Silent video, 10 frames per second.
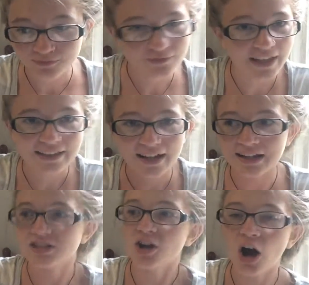like that I
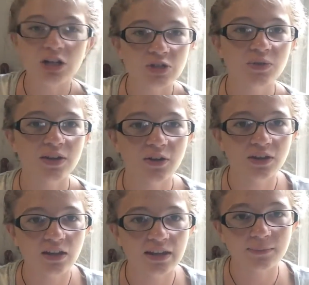get to talk to, that are a
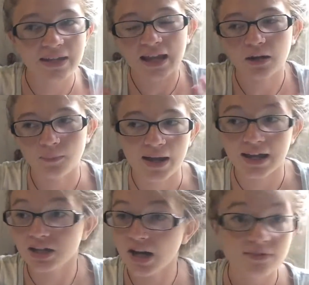lot like me and are my
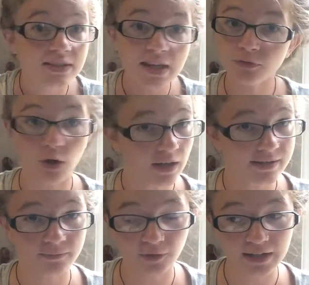age. I have several
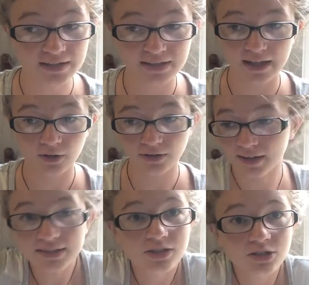awesome friends that are
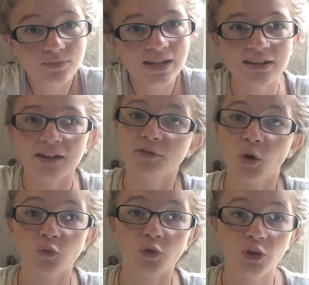like sisters to me that I've
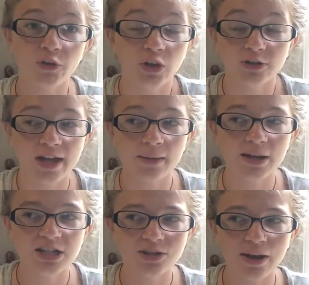known for a long time.
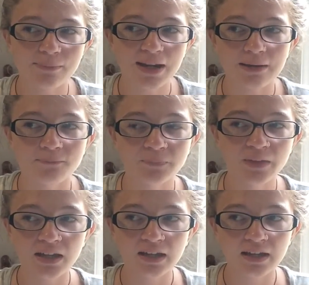I just don't have any
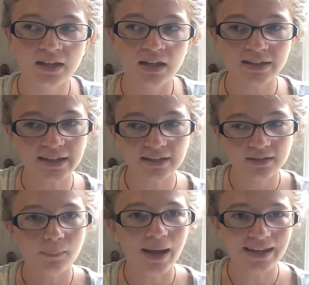like
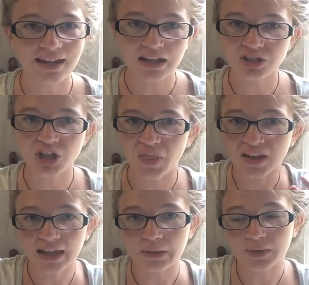my age
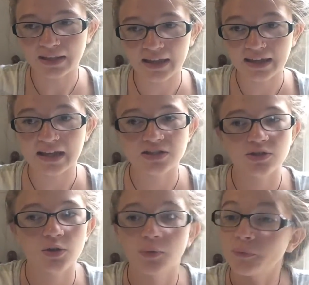that like what I like, and
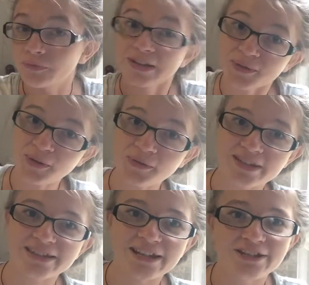so that's one of the
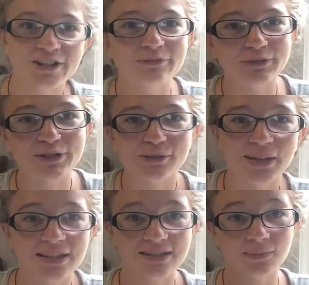reasons I started
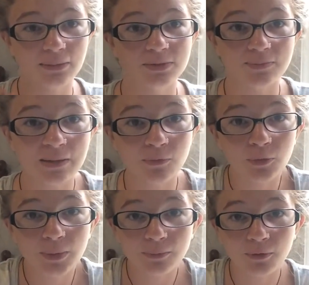booktubing, is to be able to meet more
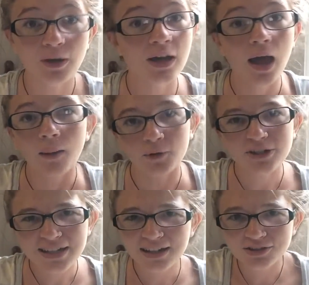people, more
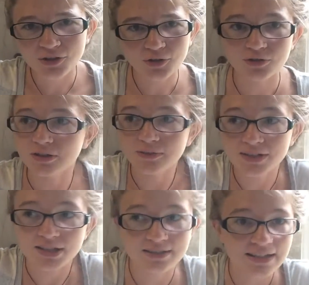teenage girls or
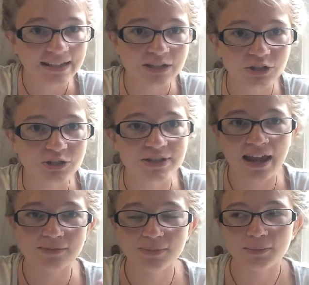even just teenagers,
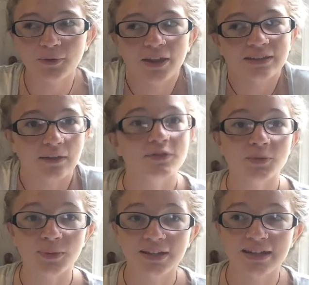and people that love to
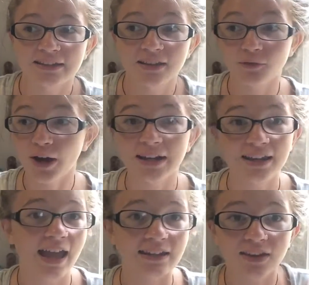read and love
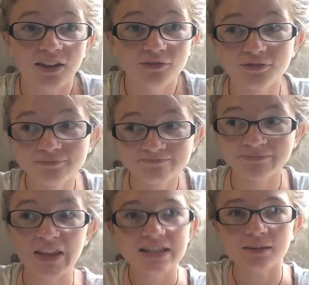writing and love
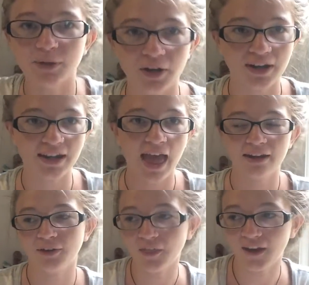this community and
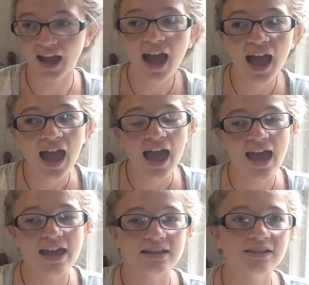everything.
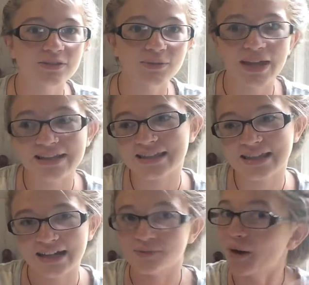And so yes,
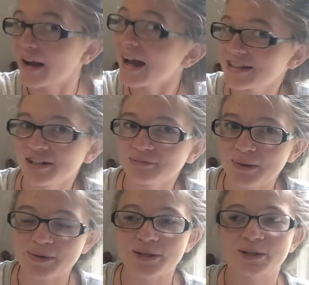that is why I started
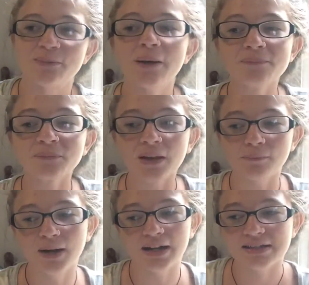my booktube.
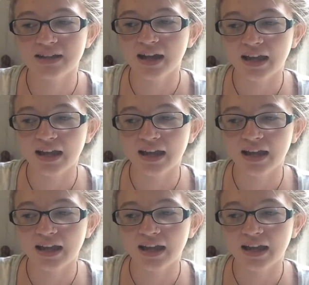But